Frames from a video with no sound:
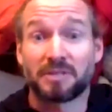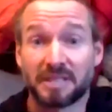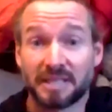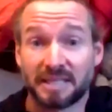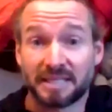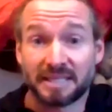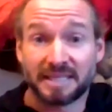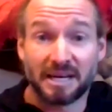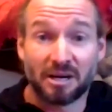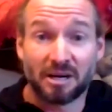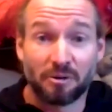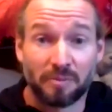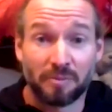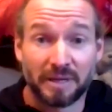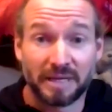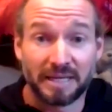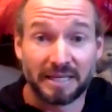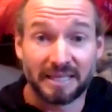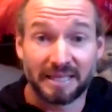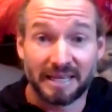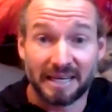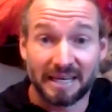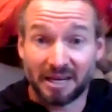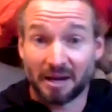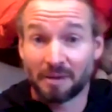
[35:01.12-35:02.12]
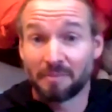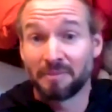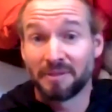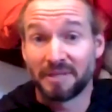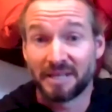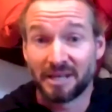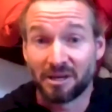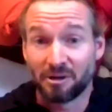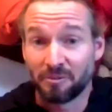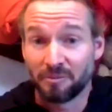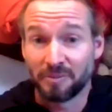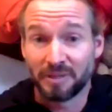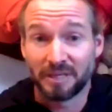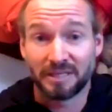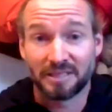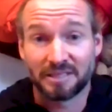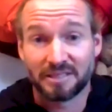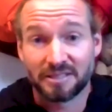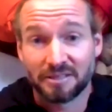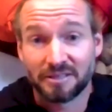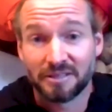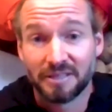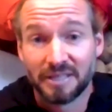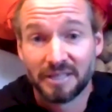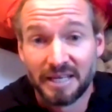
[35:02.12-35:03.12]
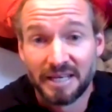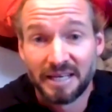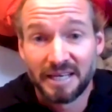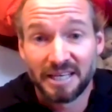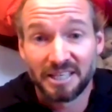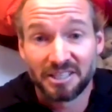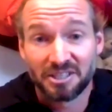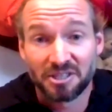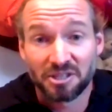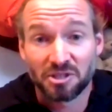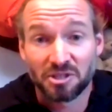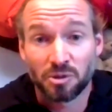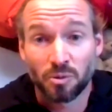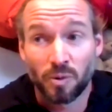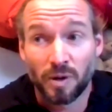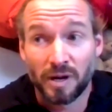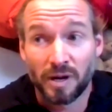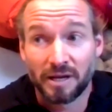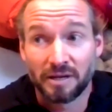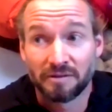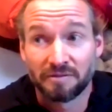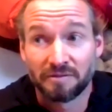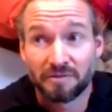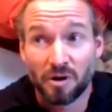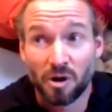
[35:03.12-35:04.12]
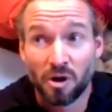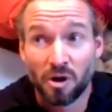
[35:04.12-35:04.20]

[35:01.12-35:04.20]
people to tell me, come and help me. So it's just a way